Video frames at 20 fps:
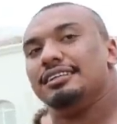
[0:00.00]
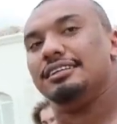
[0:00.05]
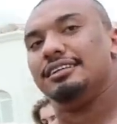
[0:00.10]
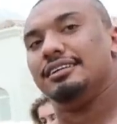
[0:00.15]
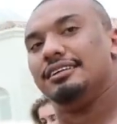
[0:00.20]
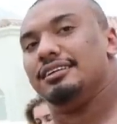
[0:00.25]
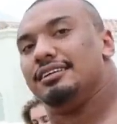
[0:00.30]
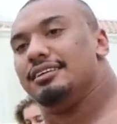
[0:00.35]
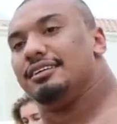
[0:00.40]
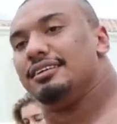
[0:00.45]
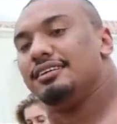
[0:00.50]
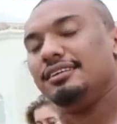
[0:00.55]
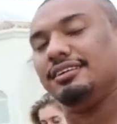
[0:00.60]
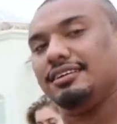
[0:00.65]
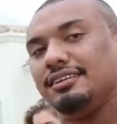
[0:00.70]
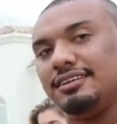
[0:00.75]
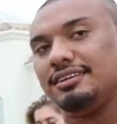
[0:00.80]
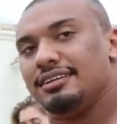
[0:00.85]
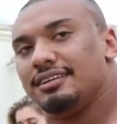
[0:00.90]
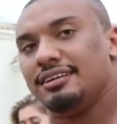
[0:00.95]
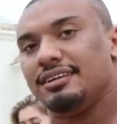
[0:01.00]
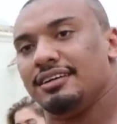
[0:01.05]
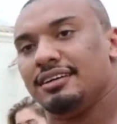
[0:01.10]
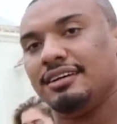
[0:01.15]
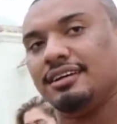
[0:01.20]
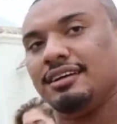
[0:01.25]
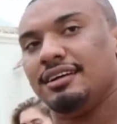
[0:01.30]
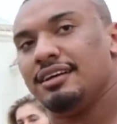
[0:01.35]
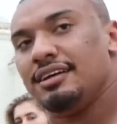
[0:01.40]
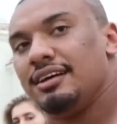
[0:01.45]
like, touching and
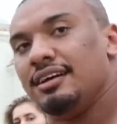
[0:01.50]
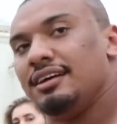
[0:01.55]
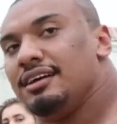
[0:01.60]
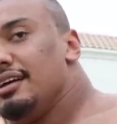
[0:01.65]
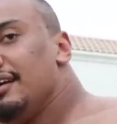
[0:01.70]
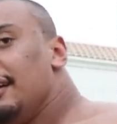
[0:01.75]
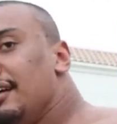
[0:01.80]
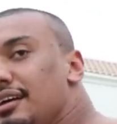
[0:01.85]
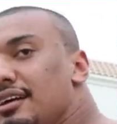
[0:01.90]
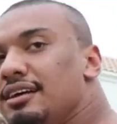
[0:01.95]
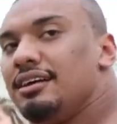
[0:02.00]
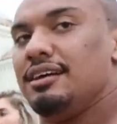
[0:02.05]
then push both?